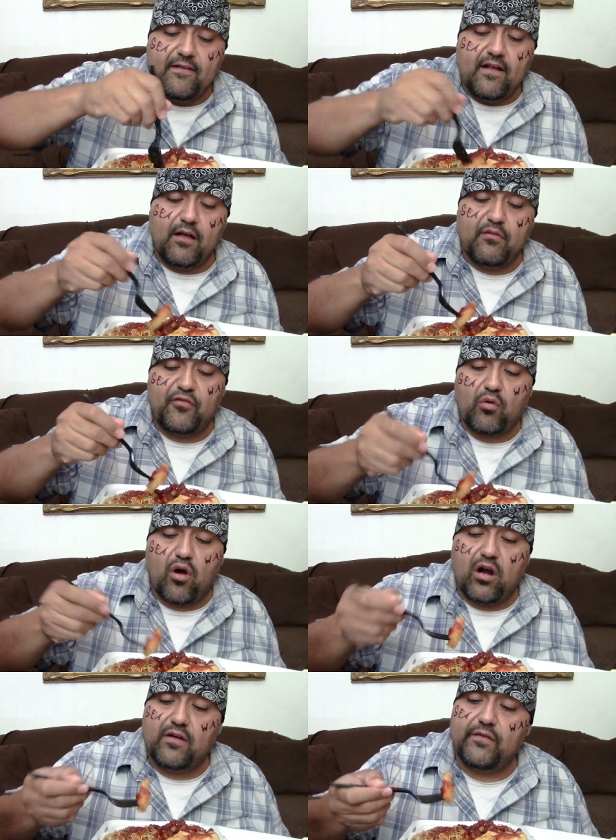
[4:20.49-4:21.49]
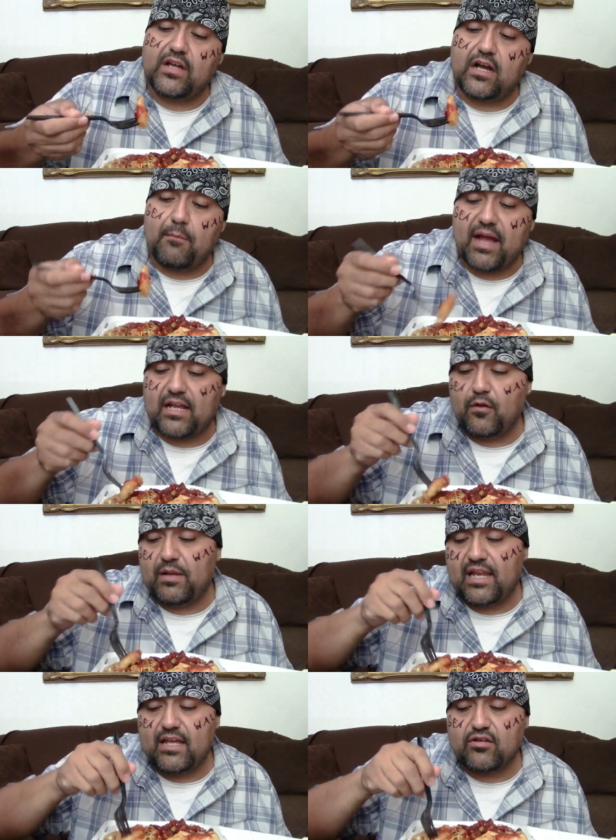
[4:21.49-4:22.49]
Um, if you are, come back a little
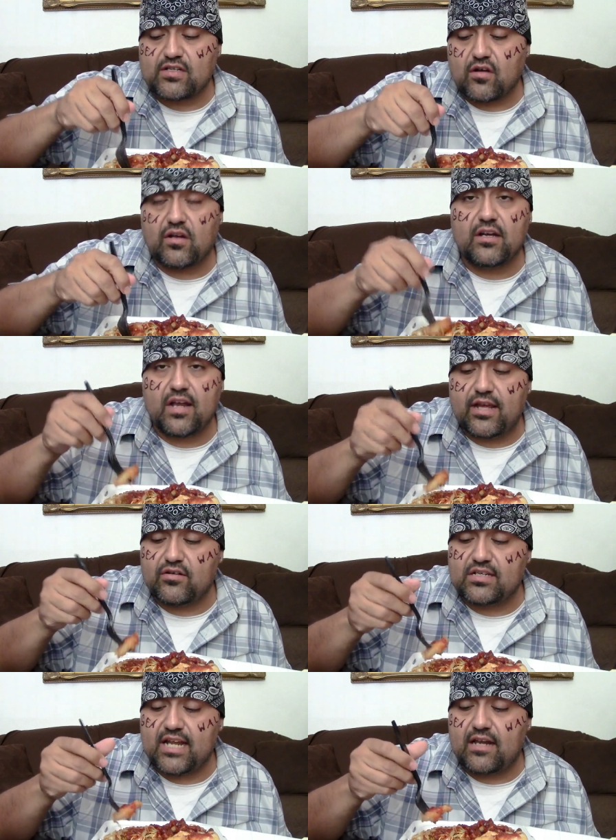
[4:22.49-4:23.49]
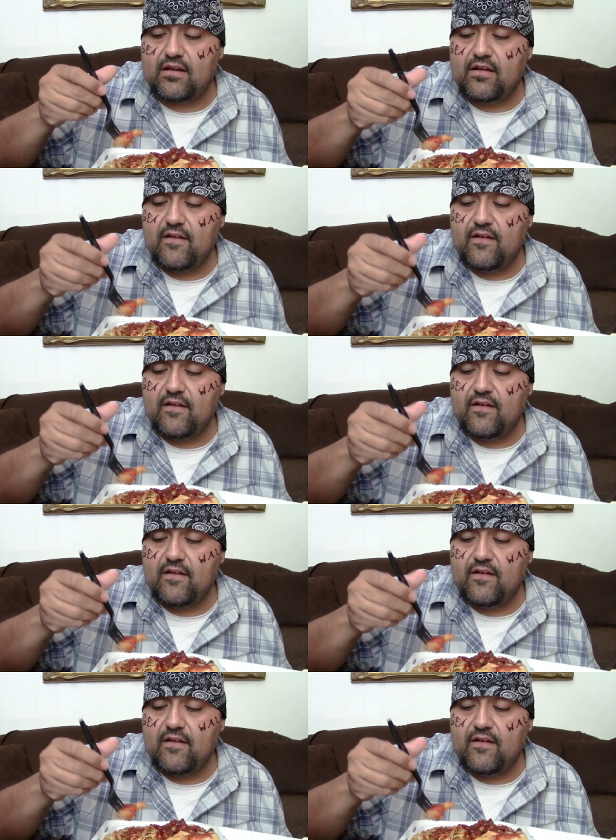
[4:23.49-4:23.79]
bit later. It's all good. I understand.